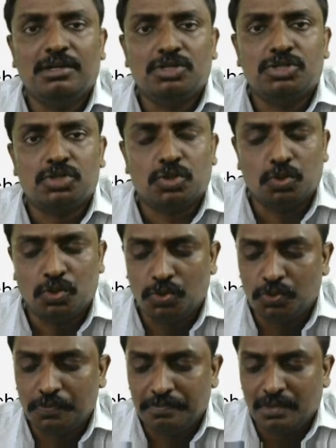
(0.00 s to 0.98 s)

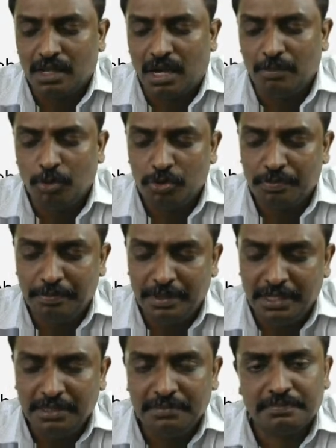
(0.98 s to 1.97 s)
So about
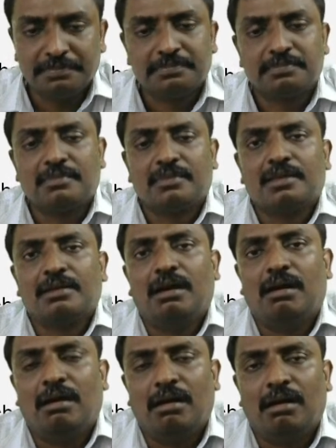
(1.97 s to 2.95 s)
me,
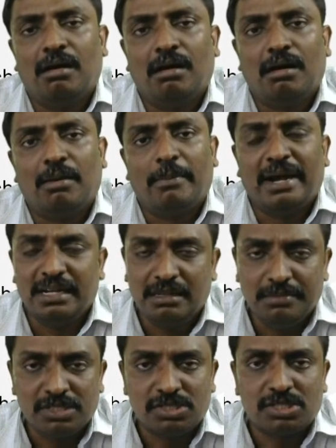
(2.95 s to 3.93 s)
my
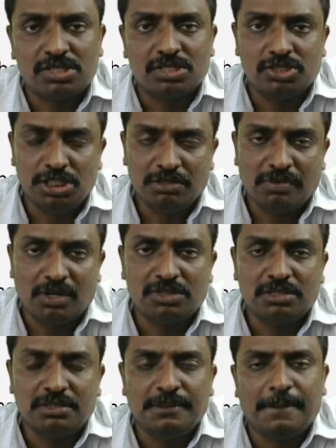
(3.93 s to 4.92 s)
name is
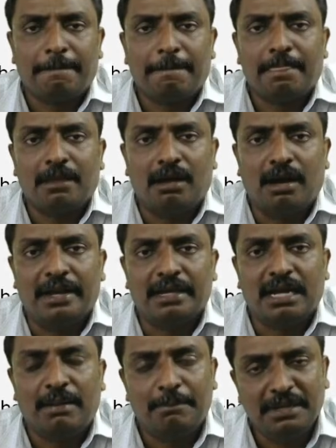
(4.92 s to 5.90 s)
Jeevarajan. I
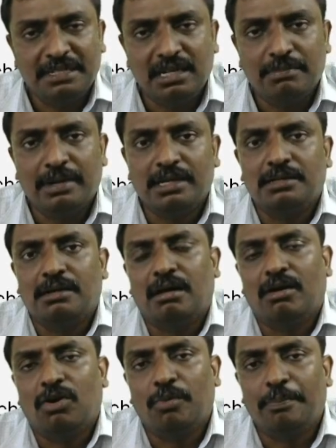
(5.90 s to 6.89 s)
completed my
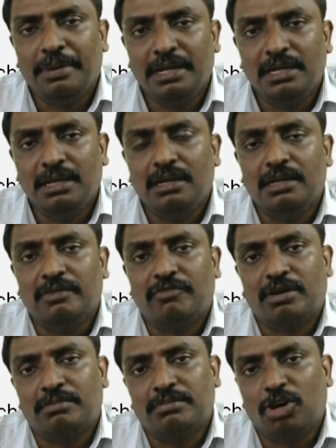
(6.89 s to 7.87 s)
BE
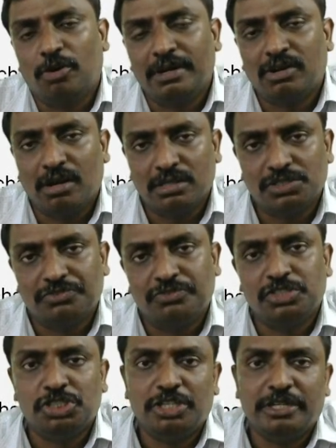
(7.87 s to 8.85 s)
from Government College of
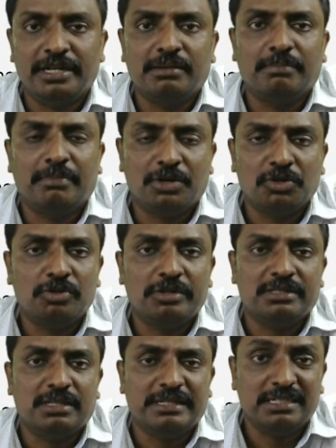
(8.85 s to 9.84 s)
Engineering, Bargur
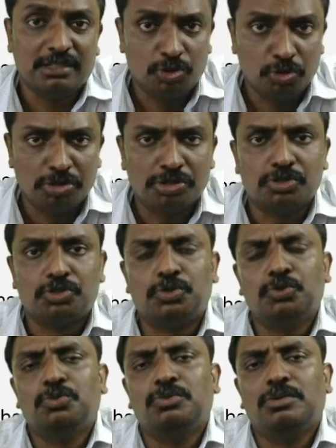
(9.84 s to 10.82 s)
in the year
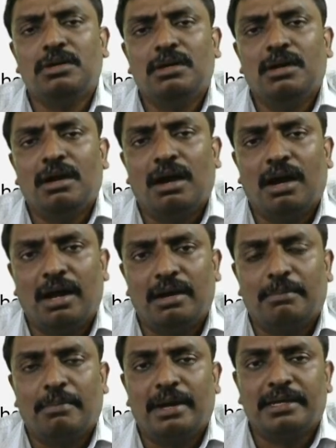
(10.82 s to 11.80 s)
2002,
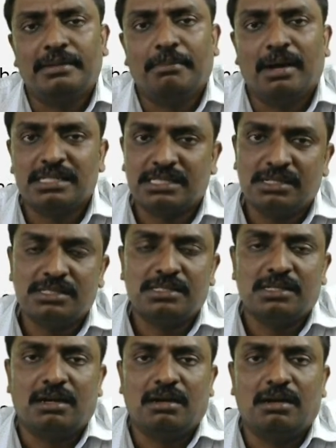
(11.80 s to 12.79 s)
and my Masters
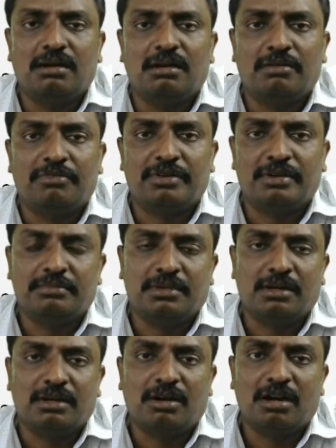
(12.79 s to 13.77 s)

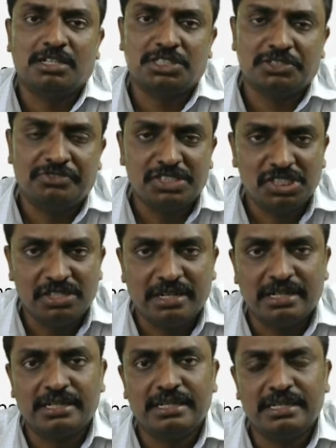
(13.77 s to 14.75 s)
from College of
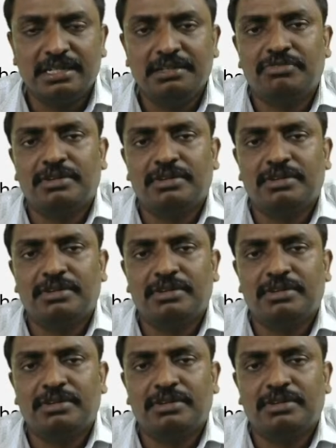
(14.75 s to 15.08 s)
Engineering, Guindy